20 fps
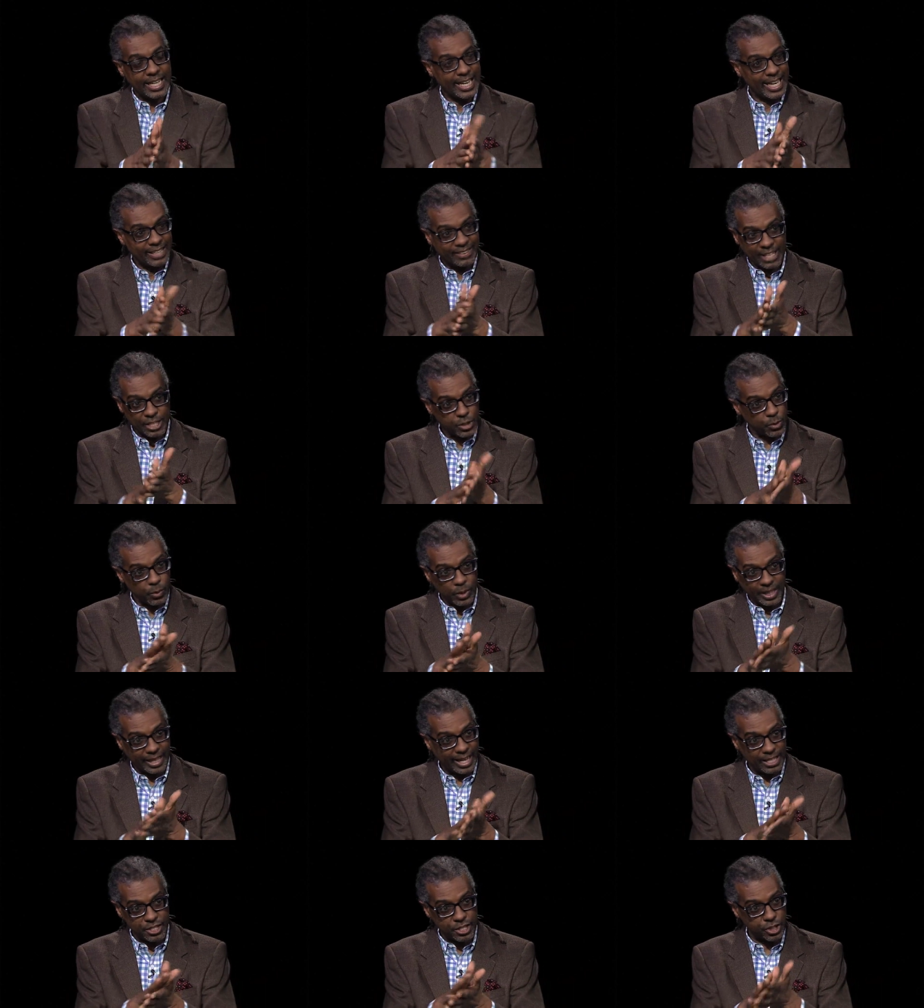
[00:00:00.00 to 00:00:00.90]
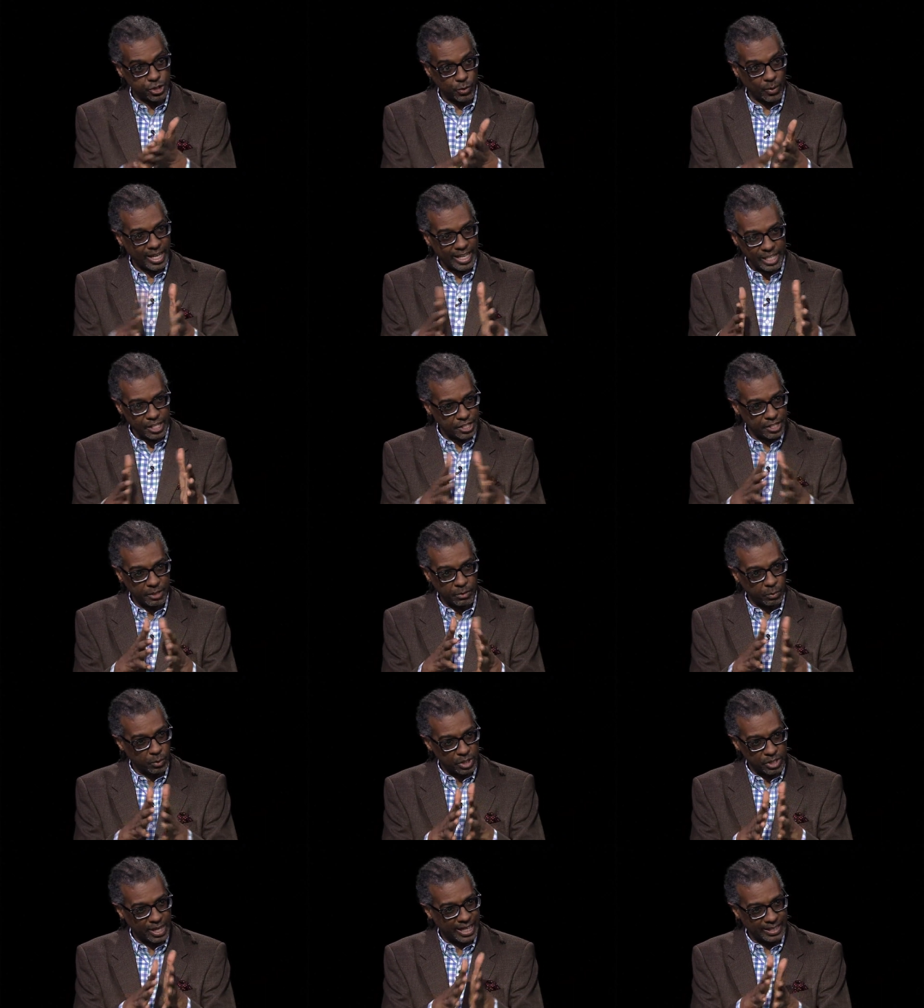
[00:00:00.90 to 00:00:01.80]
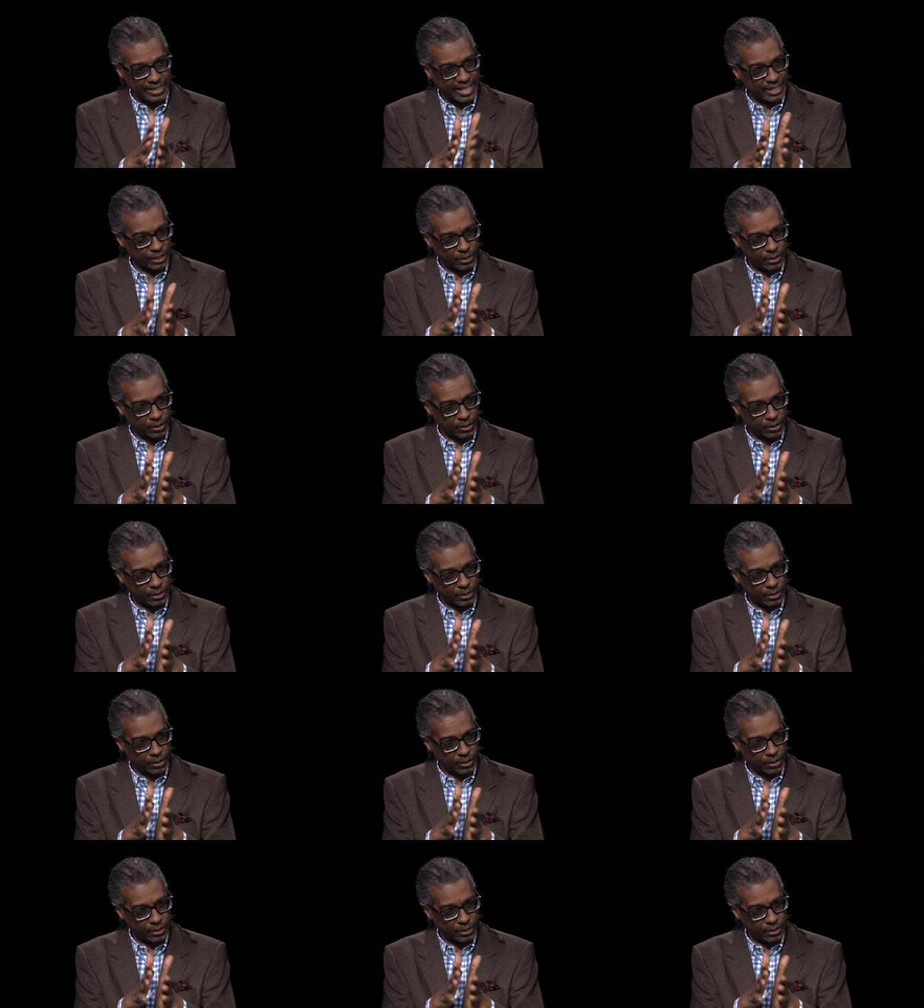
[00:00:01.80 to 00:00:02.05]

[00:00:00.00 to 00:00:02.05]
and that's where it got strange. It was right in that